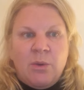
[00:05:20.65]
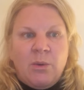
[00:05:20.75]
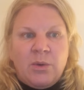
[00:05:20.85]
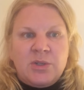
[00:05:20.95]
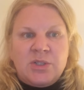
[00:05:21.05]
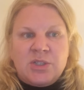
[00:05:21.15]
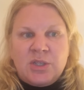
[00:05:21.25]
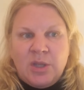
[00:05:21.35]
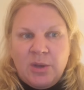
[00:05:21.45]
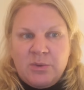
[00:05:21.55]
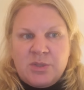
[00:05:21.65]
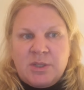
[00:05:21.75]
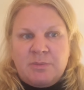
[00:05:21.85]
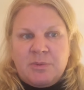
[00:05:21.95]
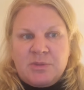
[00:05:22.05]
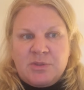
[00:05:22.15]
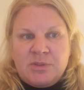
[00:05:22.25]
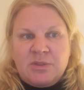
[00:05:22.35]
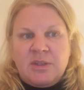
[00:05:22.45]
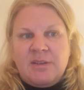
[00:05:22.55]
or disclose the
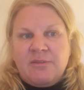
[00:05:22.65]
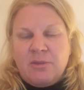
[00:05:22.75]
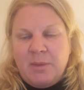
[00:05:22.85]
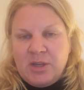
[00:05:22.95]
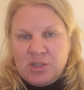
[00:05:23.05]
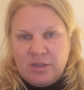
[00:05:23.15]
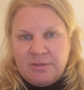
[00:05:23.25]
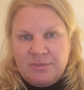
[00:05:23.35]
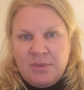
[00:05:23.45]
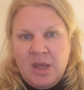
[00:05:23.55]
personal information.